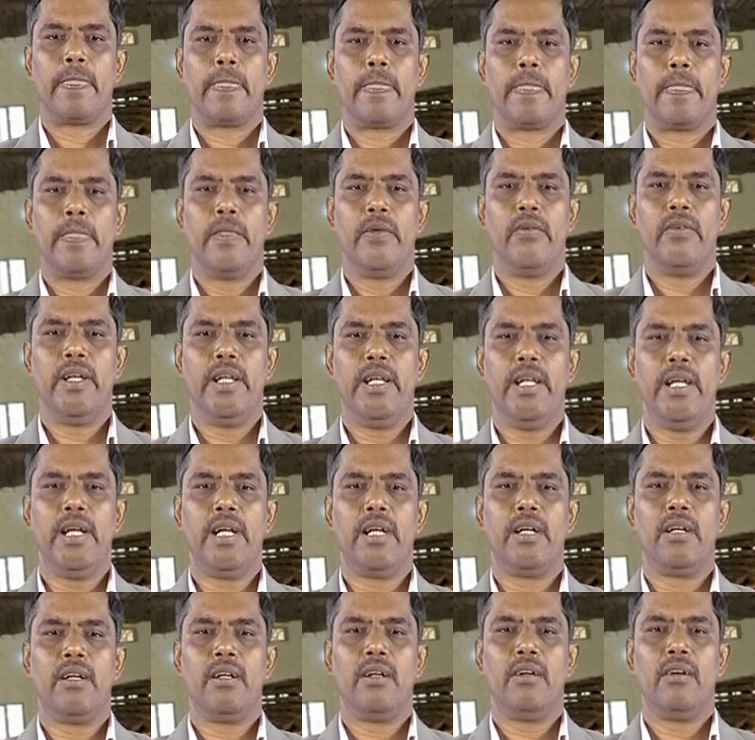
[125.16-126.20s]
The unique
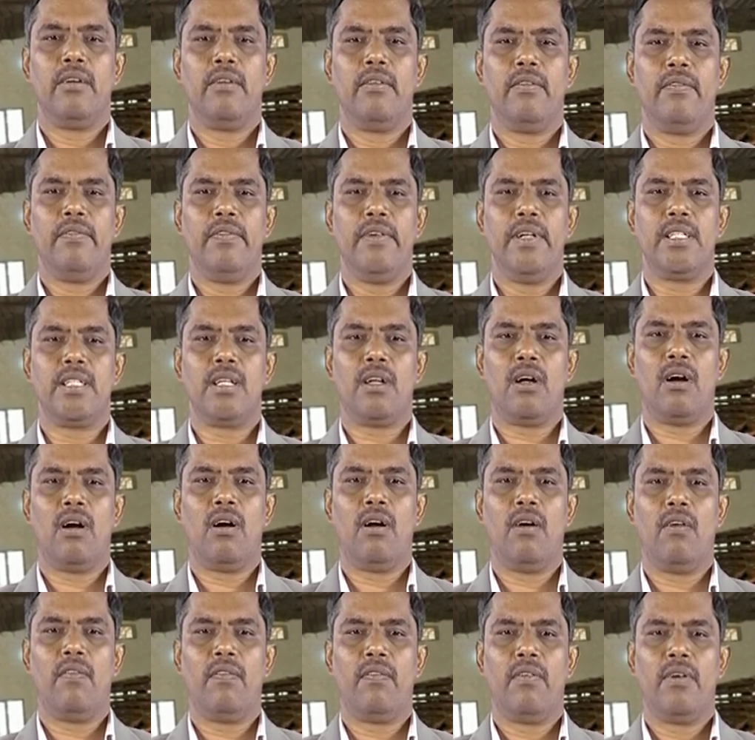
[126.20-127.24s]
feature
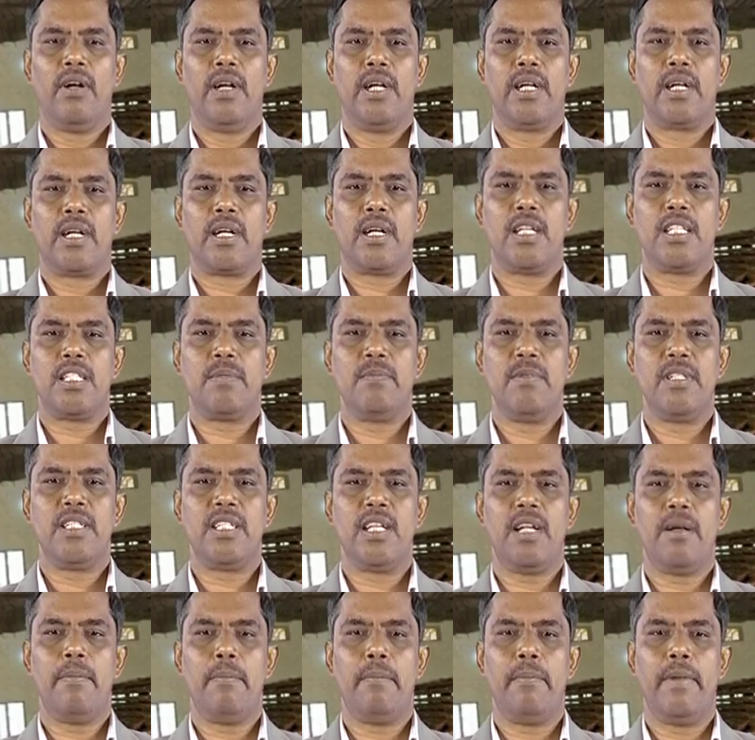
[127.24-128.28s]
of
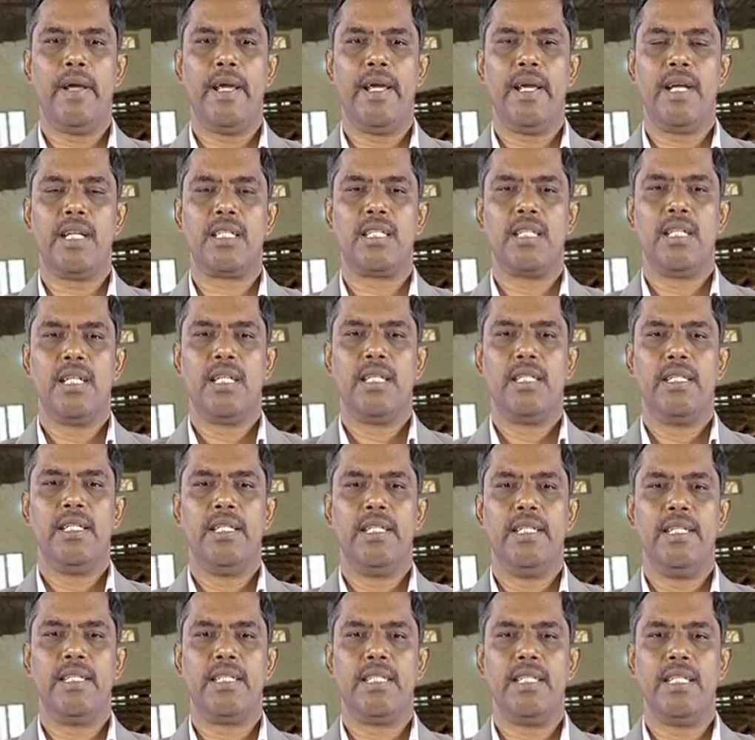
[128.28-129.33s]
transmission makes the
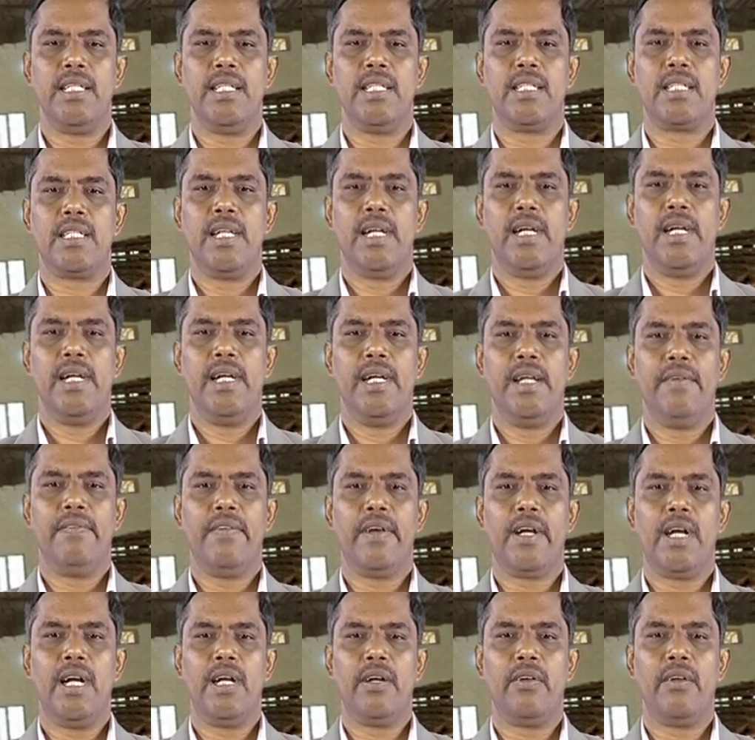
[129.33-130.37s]
disease
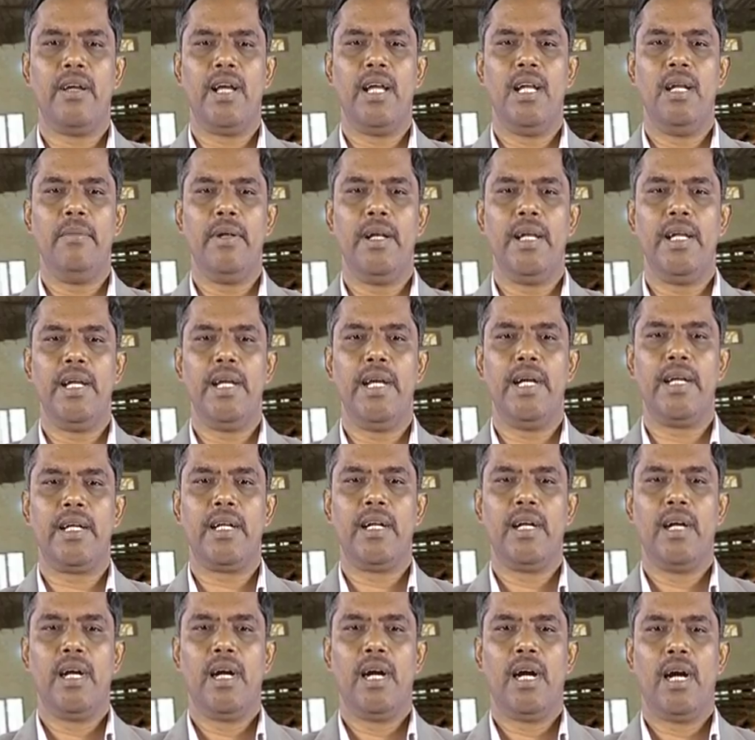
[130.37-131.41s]
difficult to eliminate
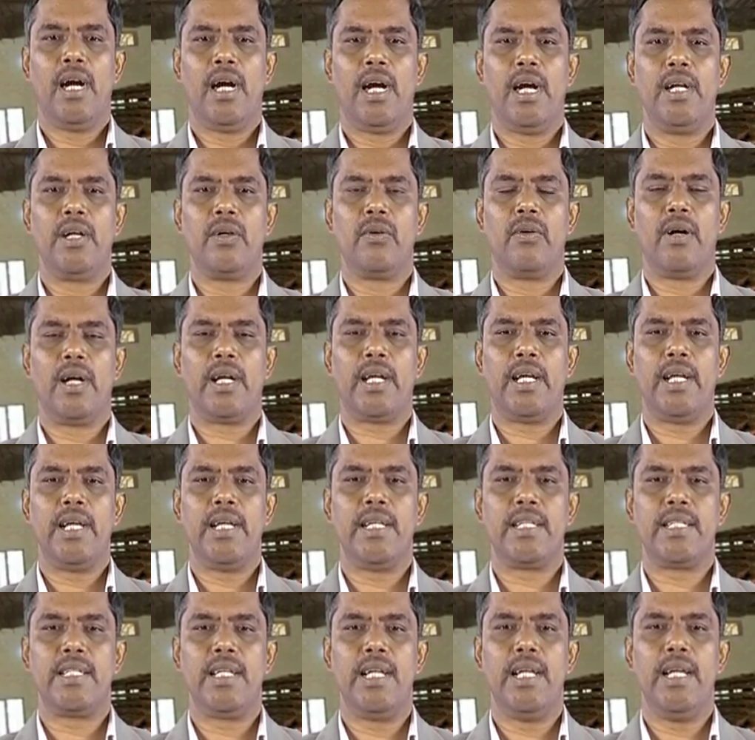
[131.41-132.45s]
and to
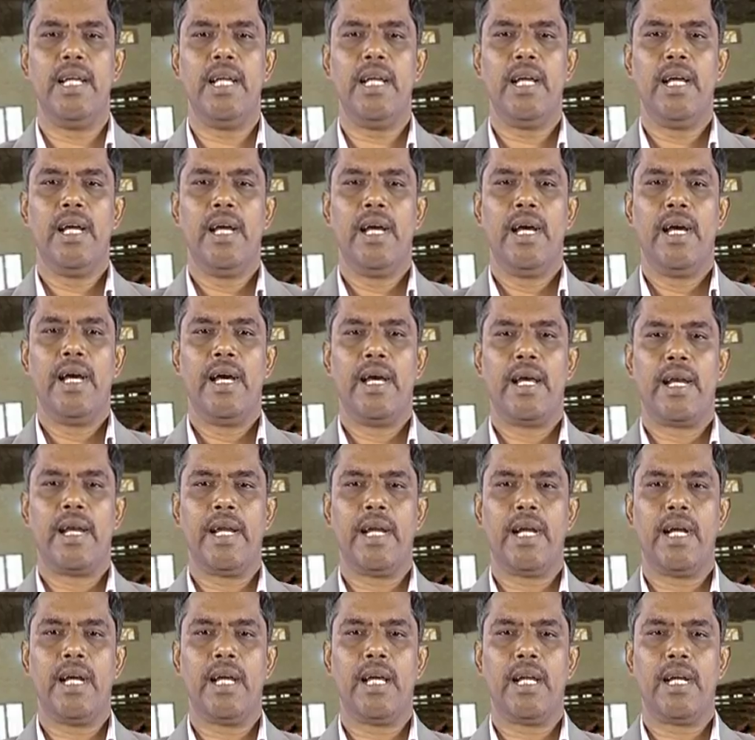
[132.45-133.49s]
occasionally
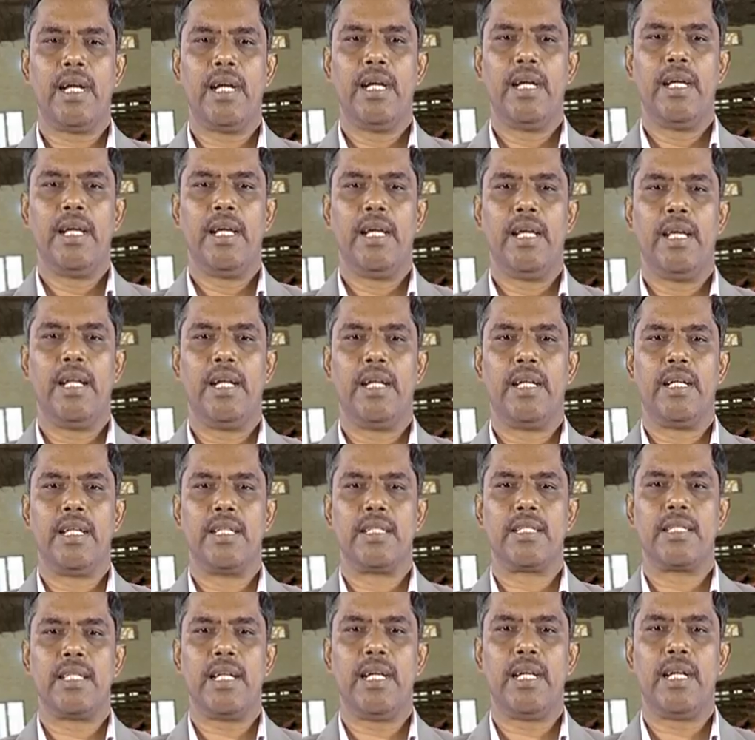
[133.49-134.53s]
recur in
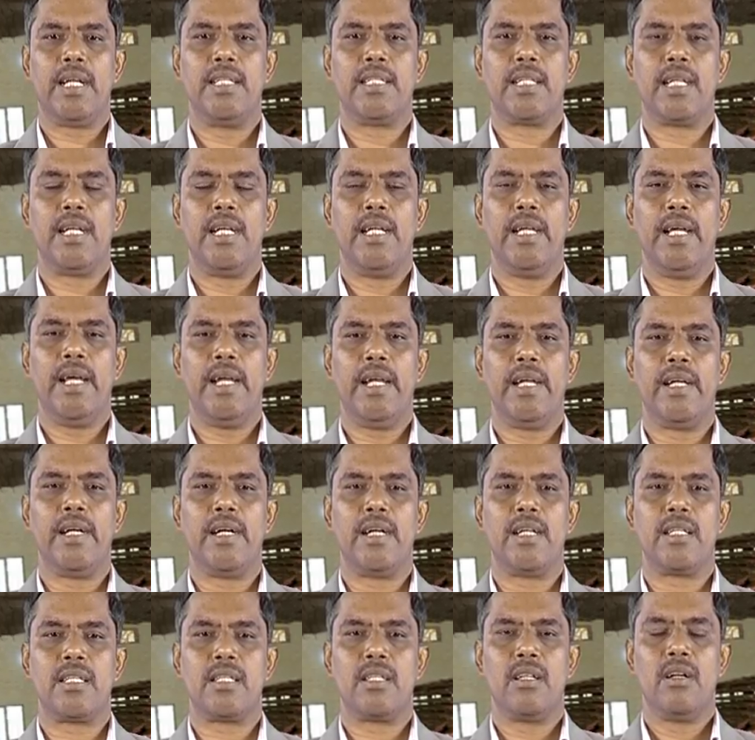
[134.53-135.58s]
sericultural
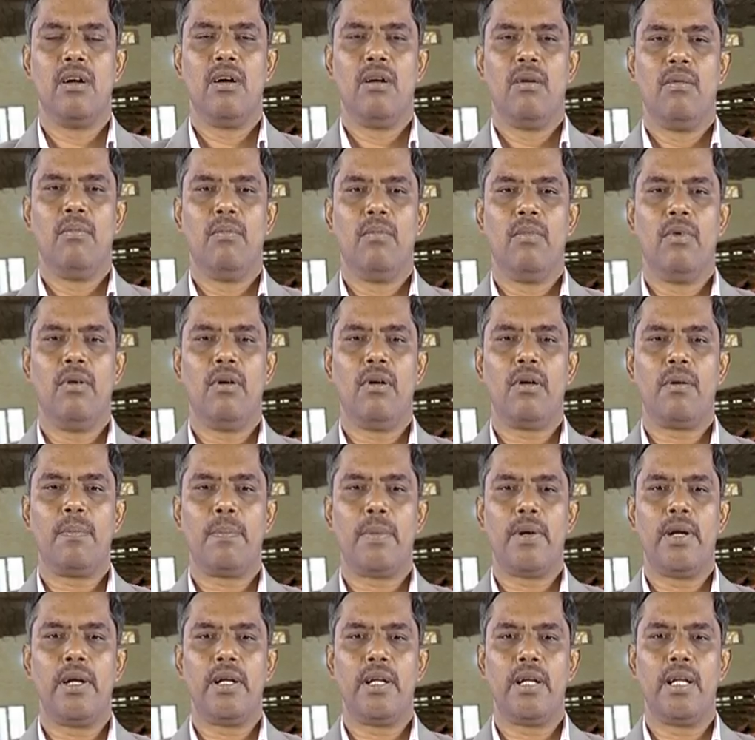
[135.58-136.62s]
areas more
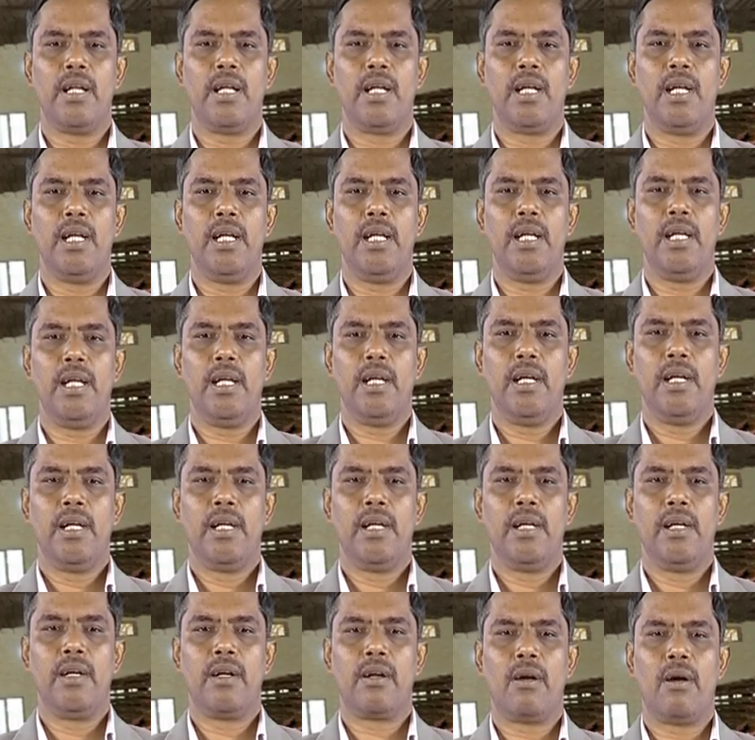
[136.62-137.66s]
particularly
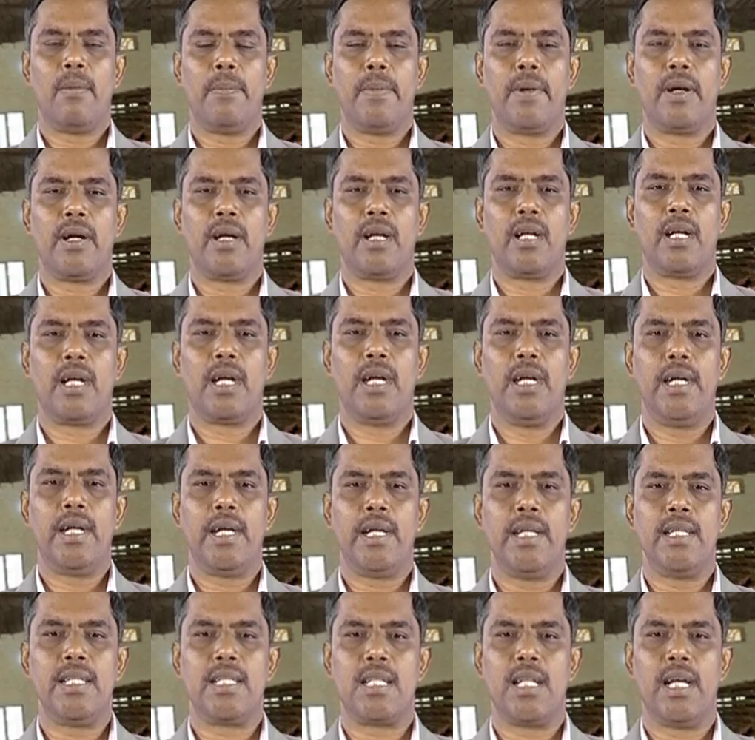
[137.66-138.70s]
in tropical
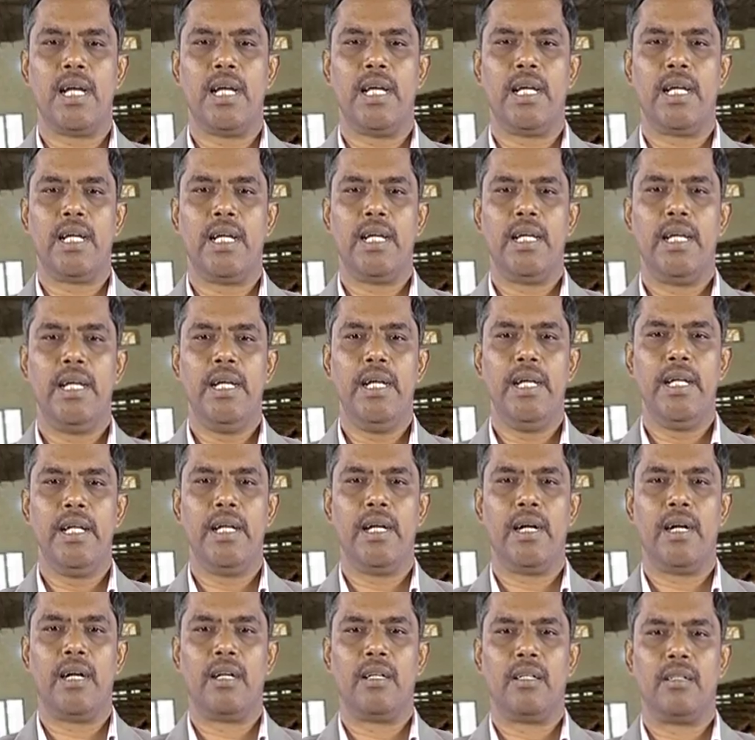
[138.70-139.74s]
countries like
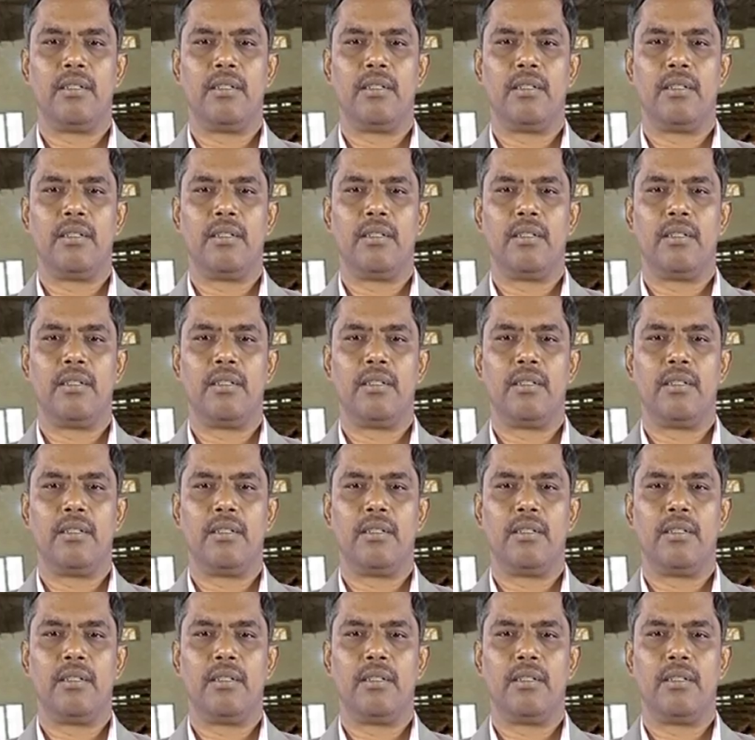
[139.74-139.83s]
India,